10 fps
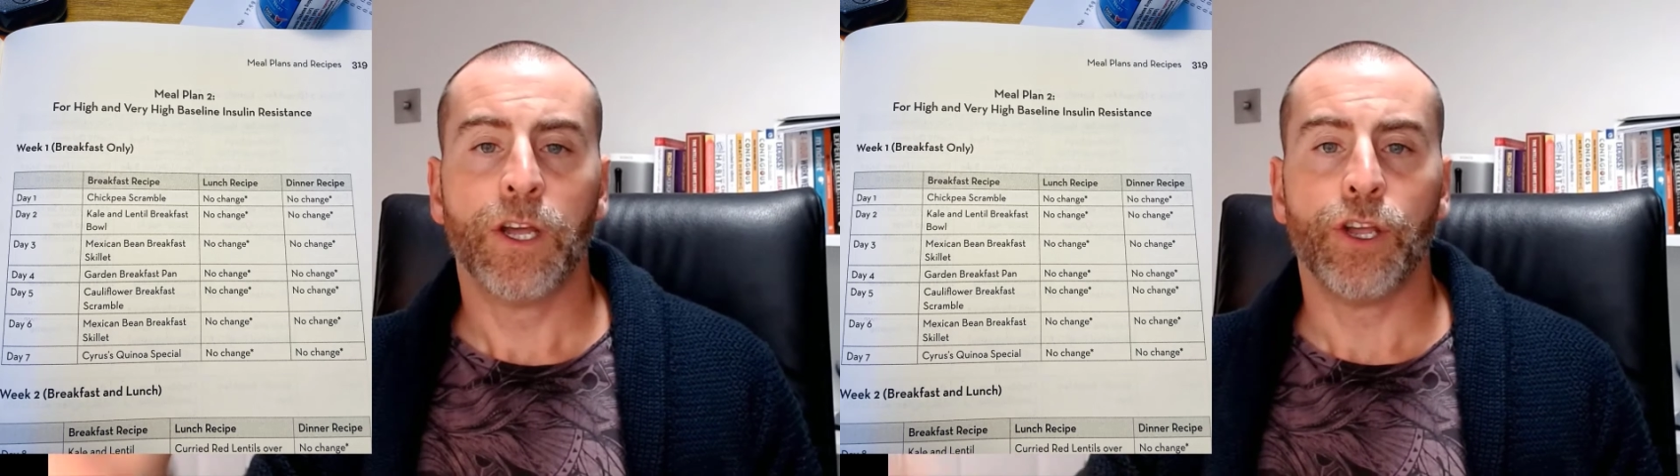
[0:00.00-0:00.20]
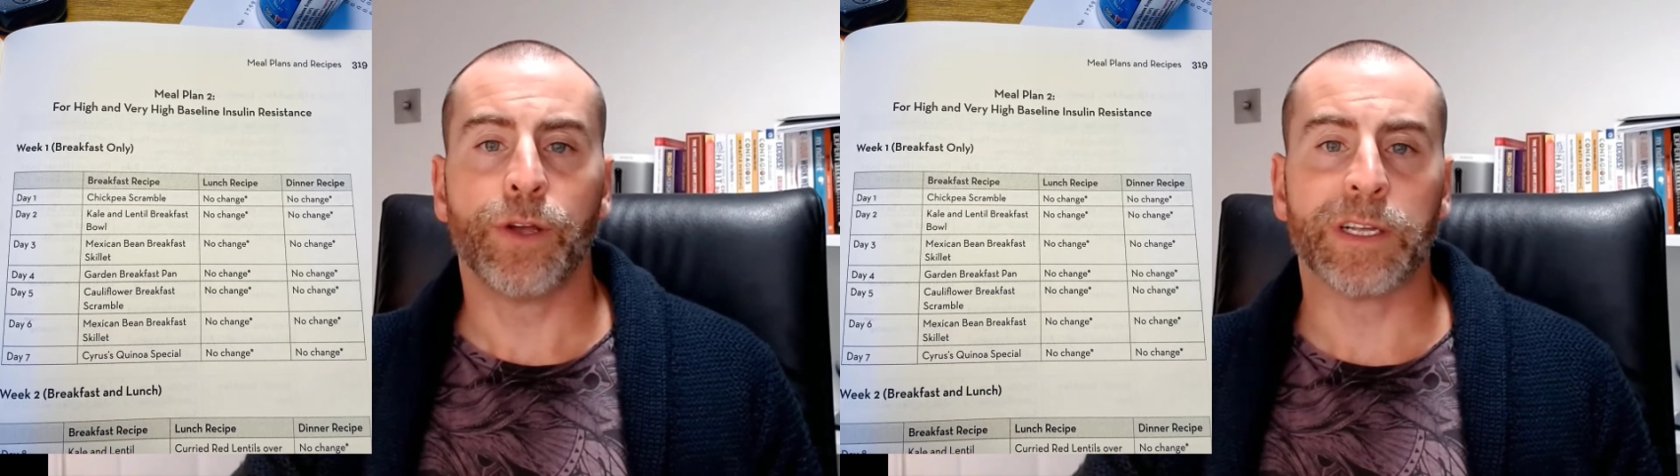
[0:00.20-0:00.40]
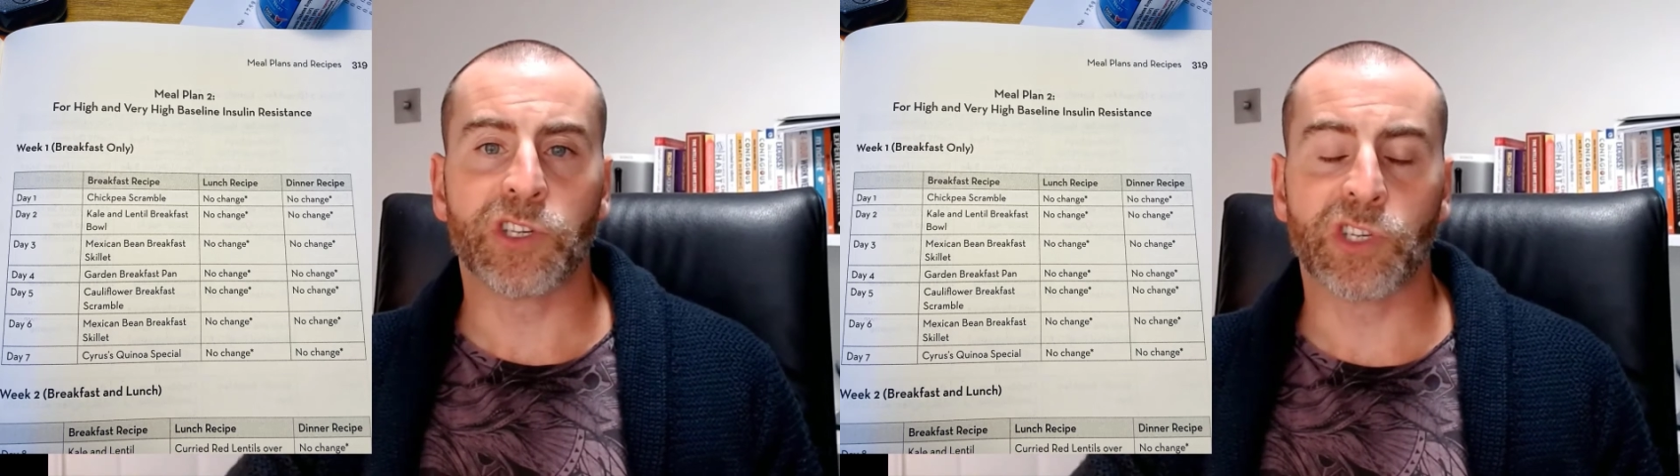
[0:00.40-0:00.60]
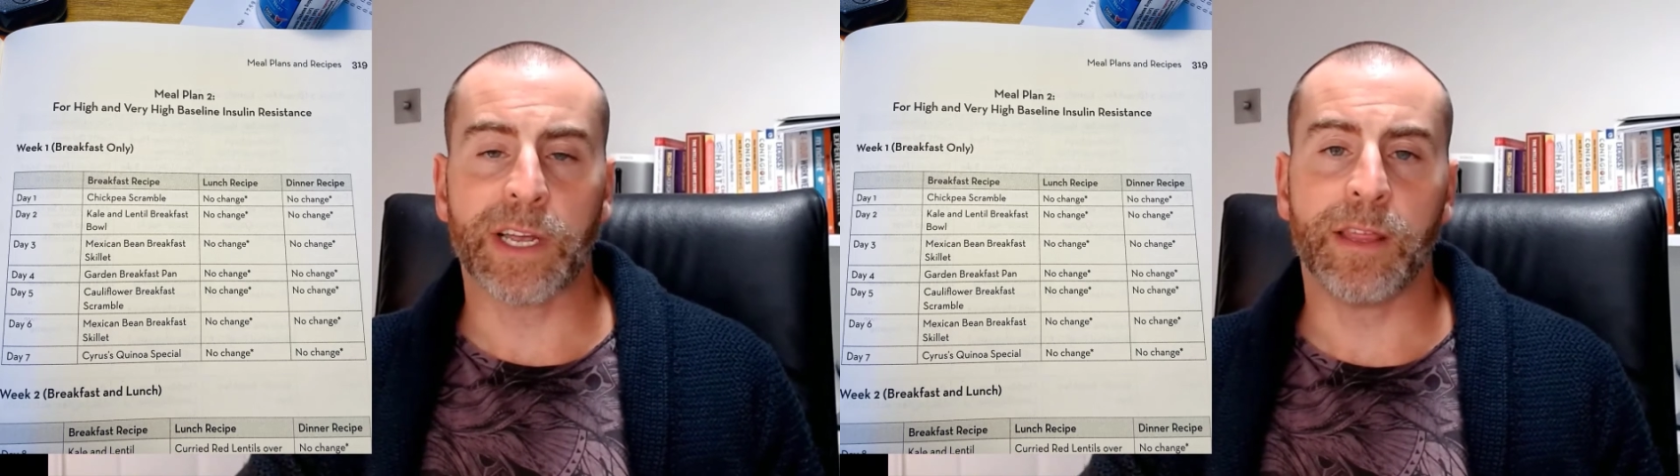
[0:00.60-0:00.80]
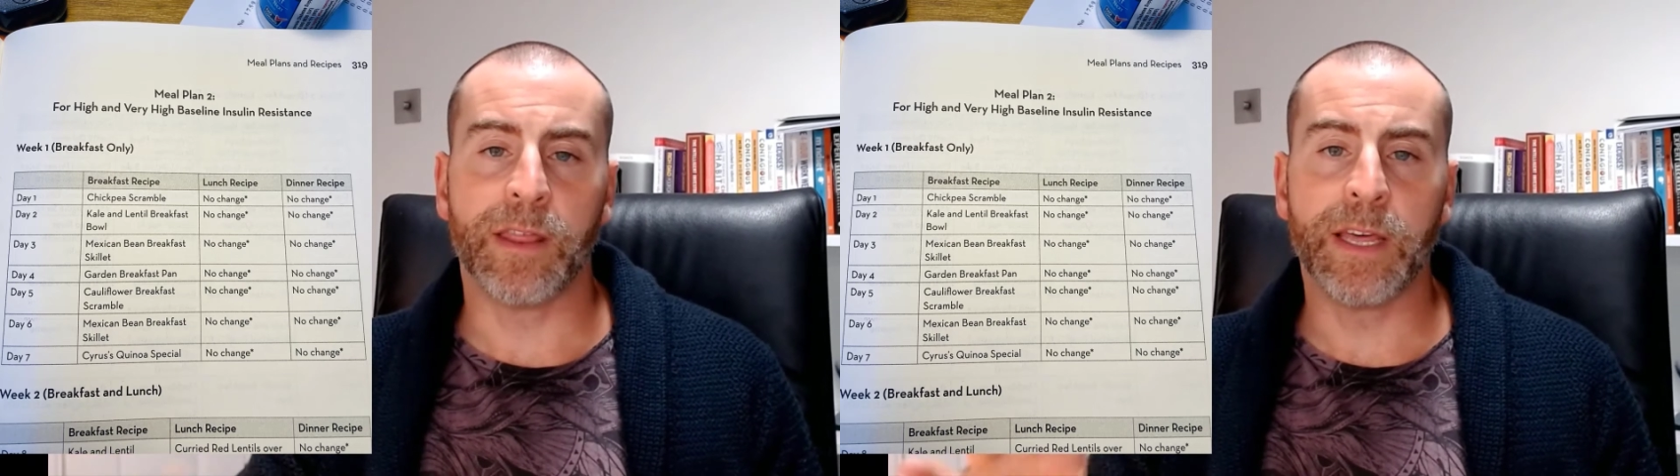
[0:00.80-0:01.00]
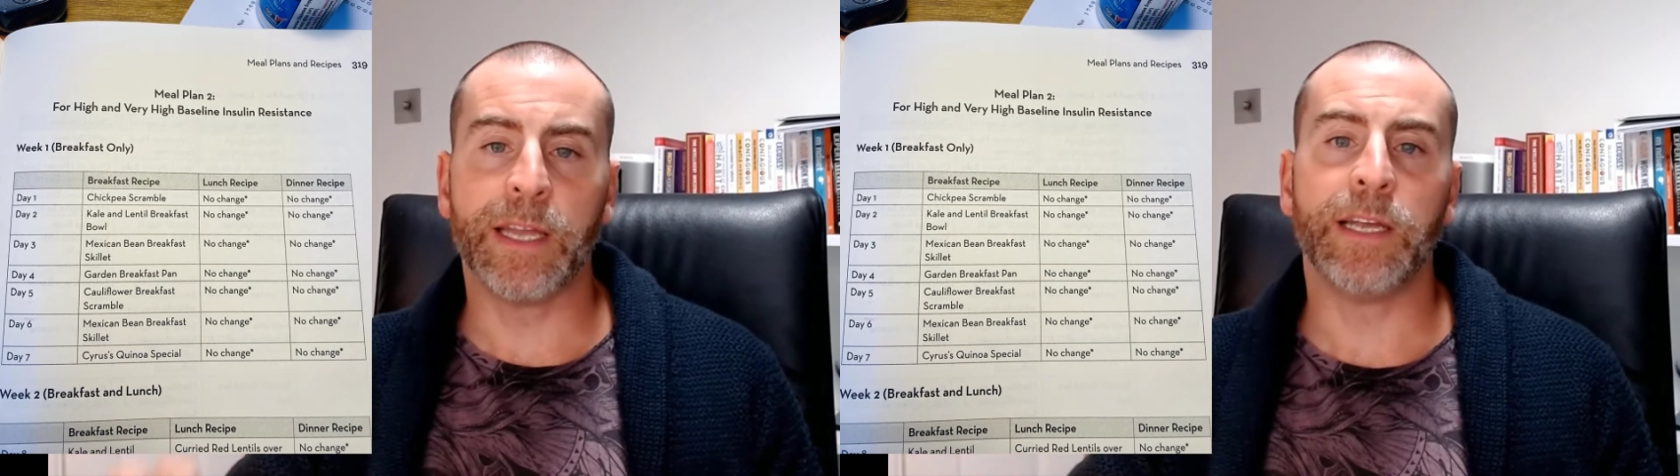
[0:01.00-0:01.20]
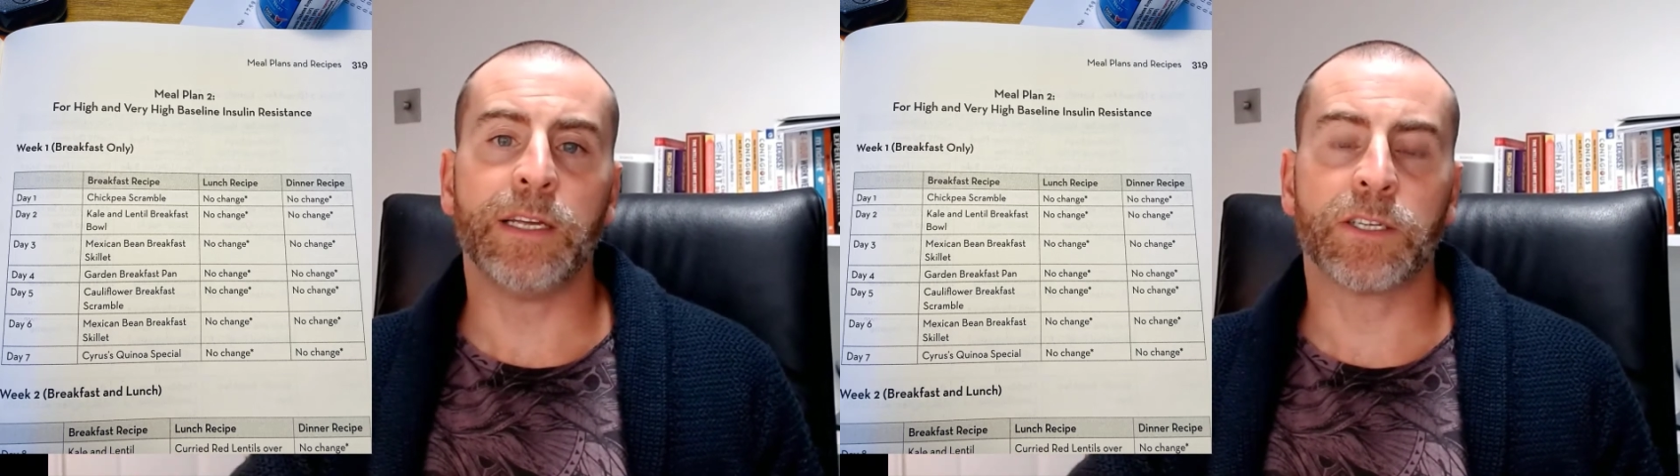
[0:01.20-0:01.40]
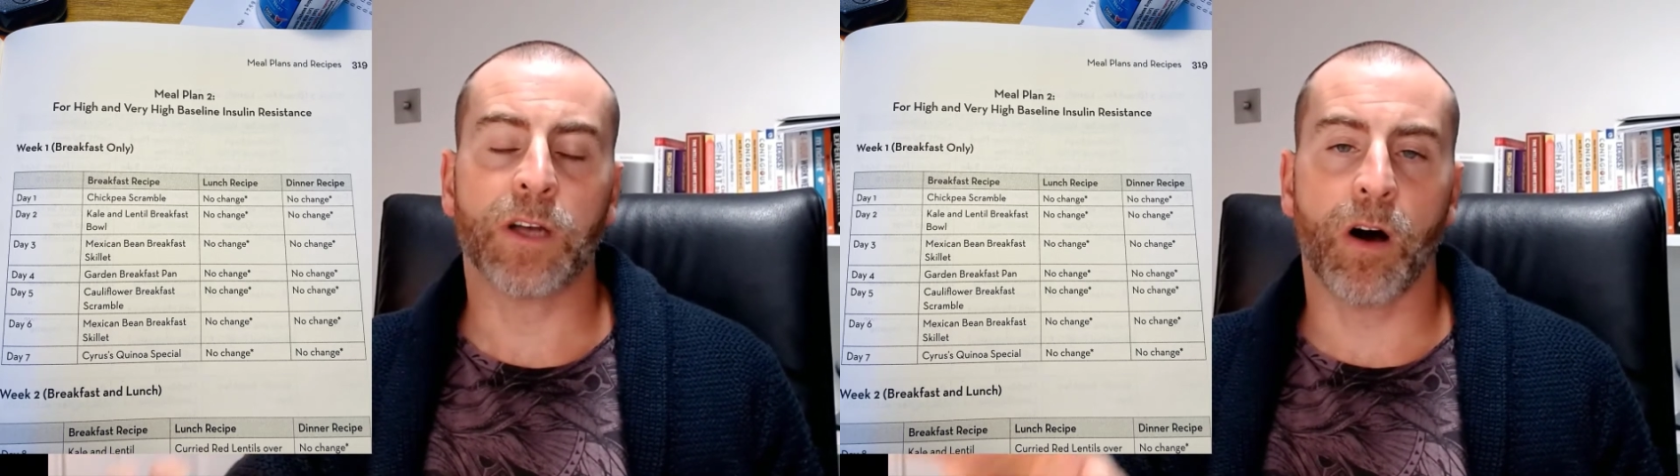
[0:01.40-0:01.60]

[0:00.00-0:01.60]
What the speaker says: you can see these